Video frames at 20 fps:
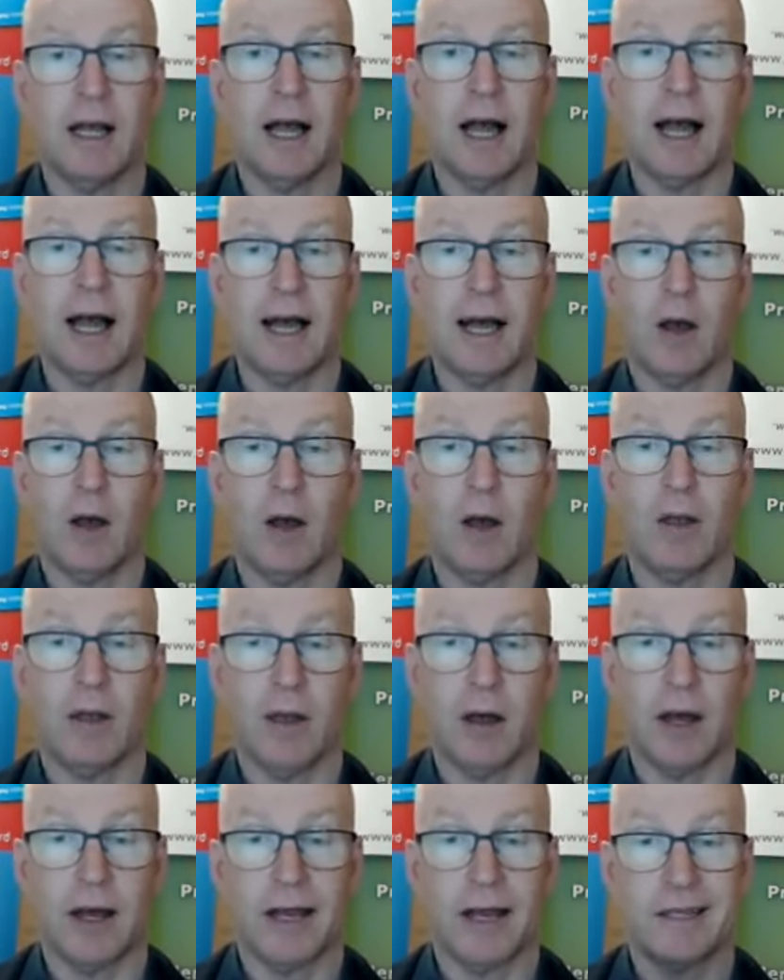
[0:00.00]

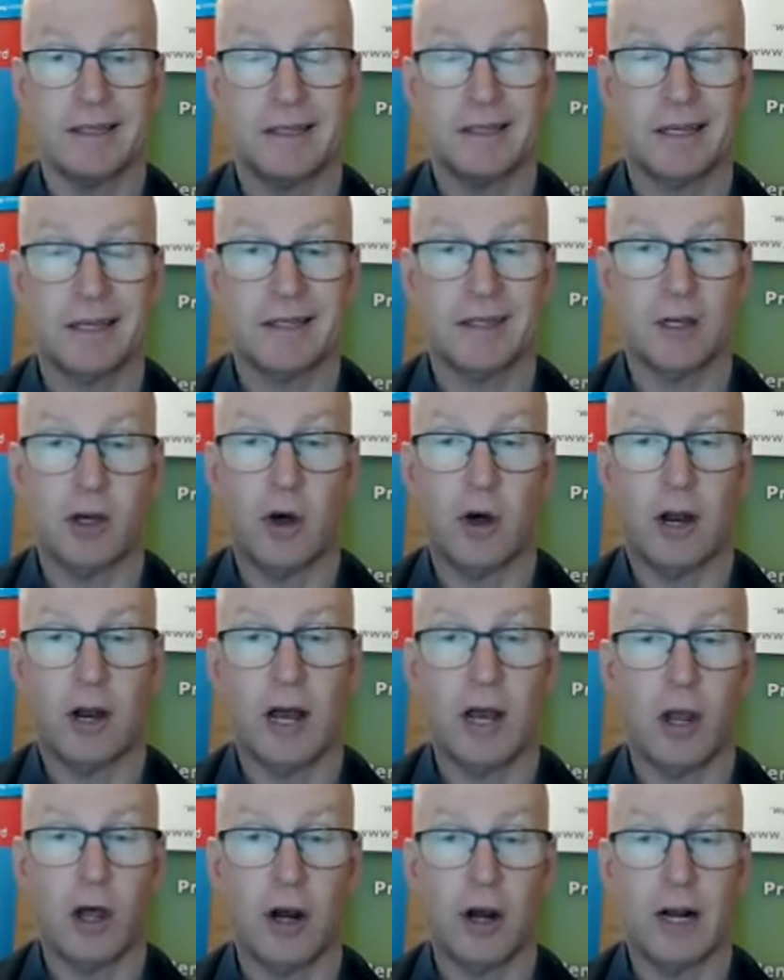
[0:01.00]
There's not
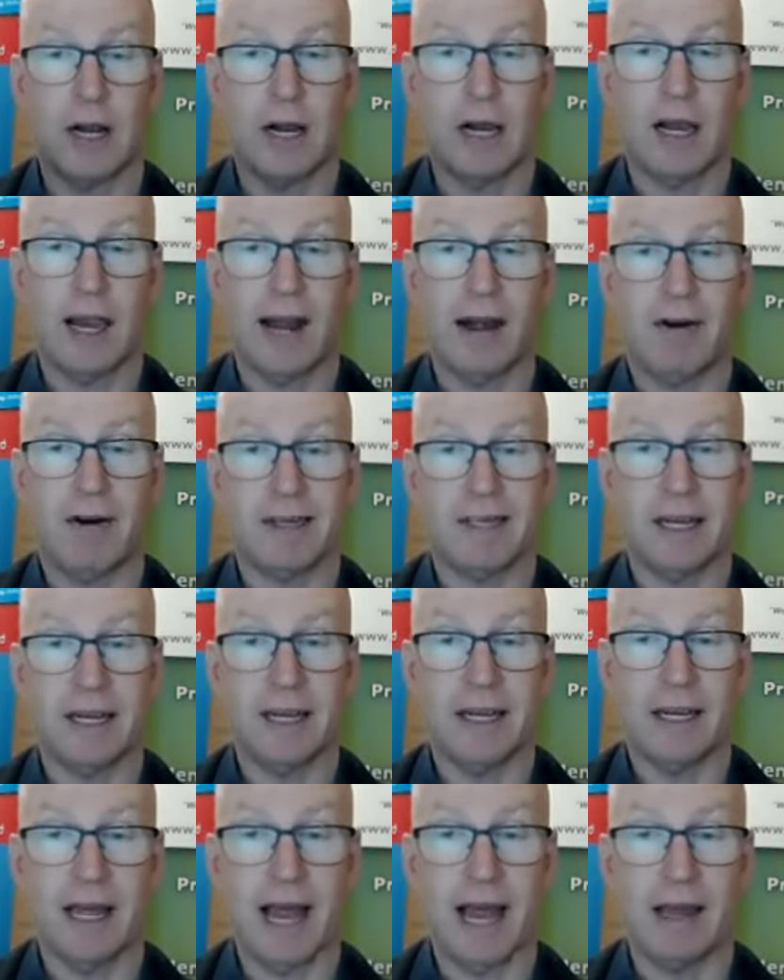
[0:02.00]
a lot of
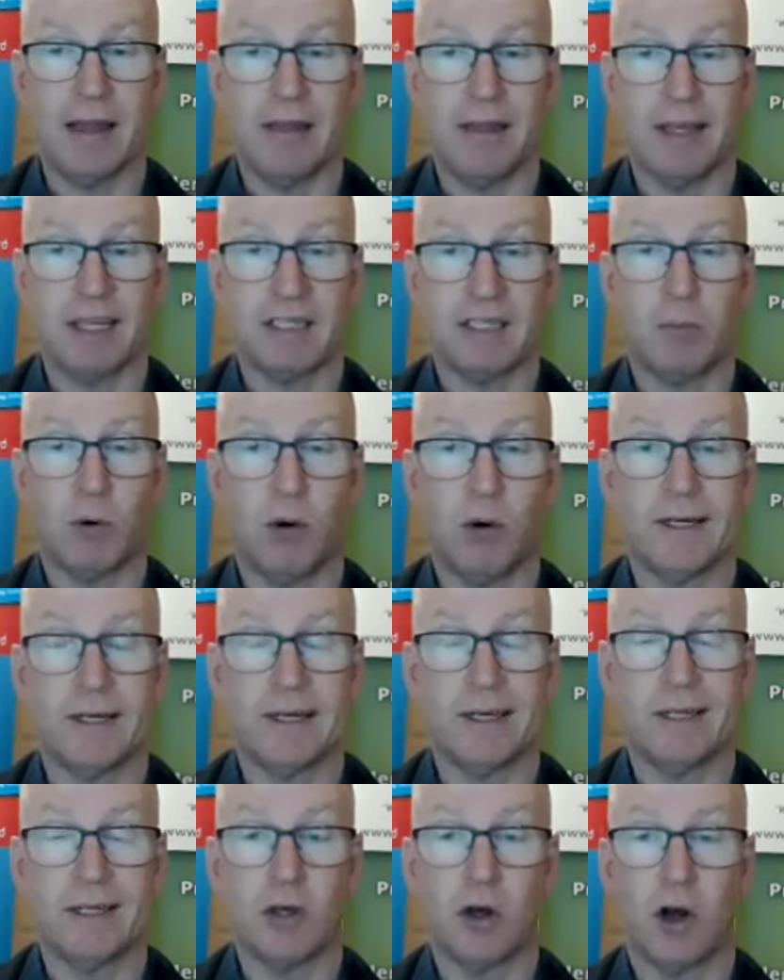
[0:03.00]
clarity at this point
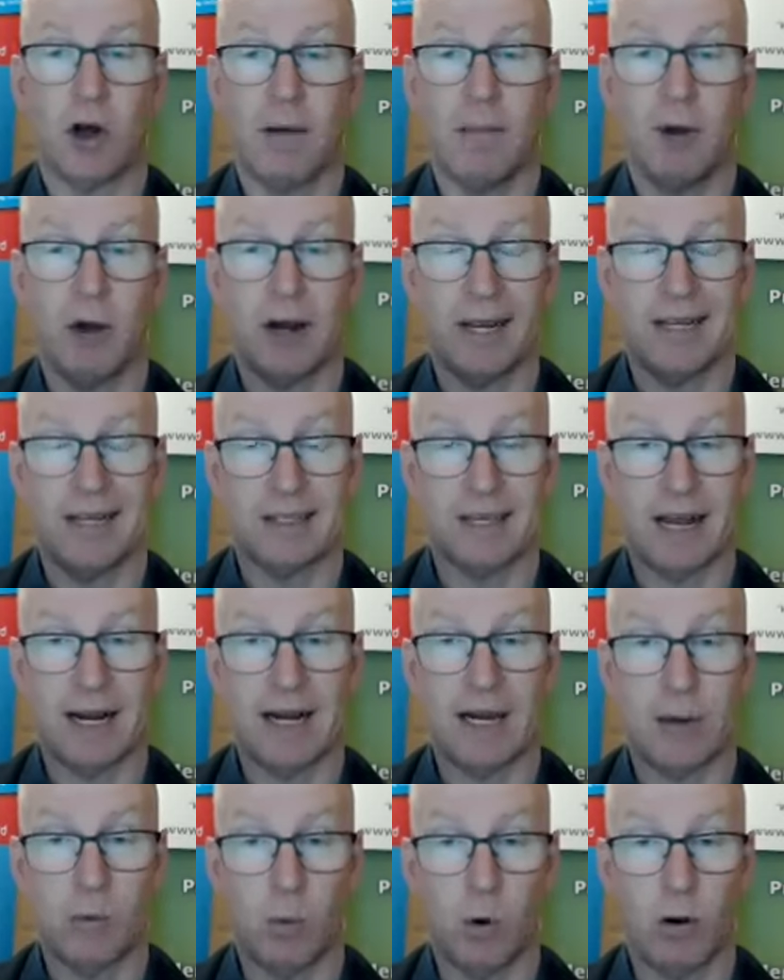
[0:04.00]
in time on
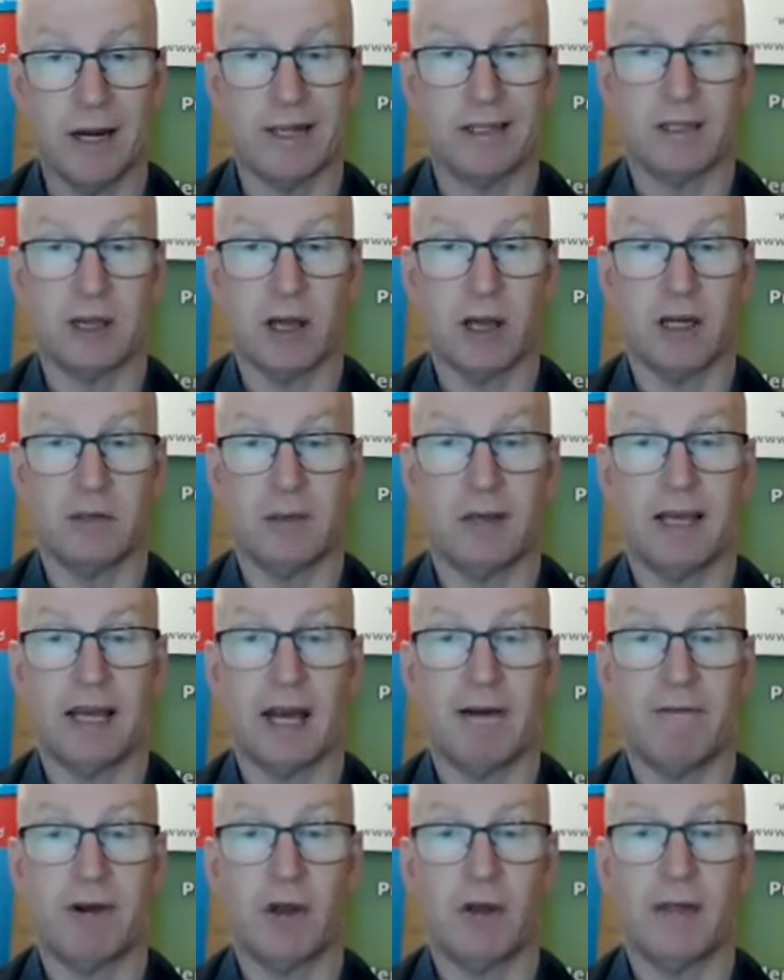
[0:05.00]
exactly what is going to be
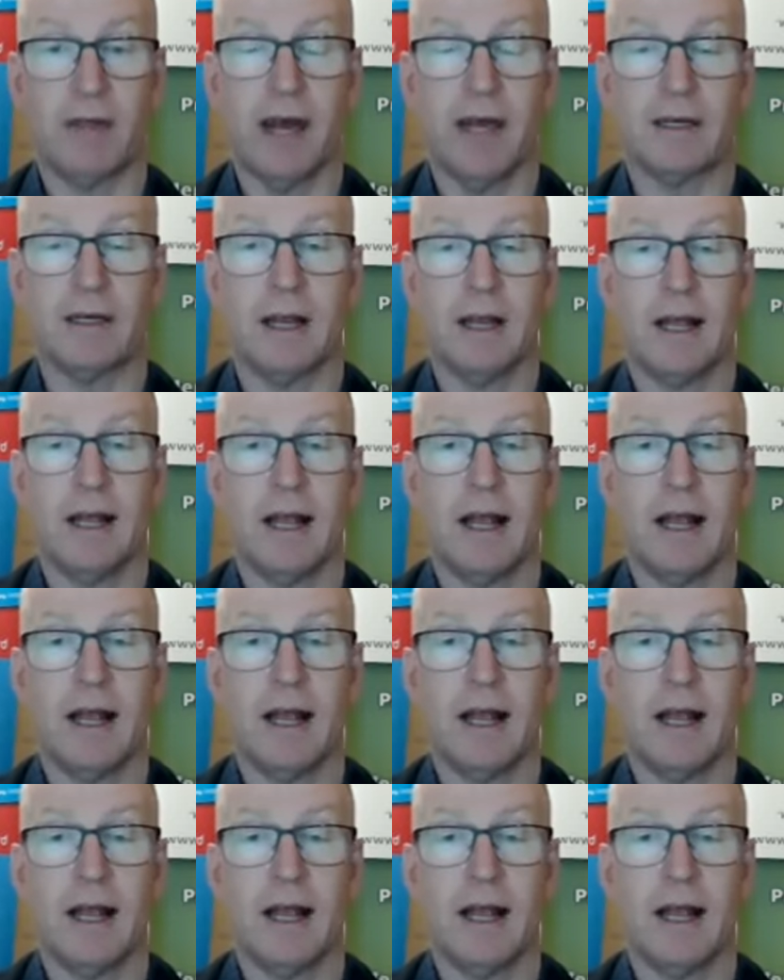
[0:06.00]
covered on that.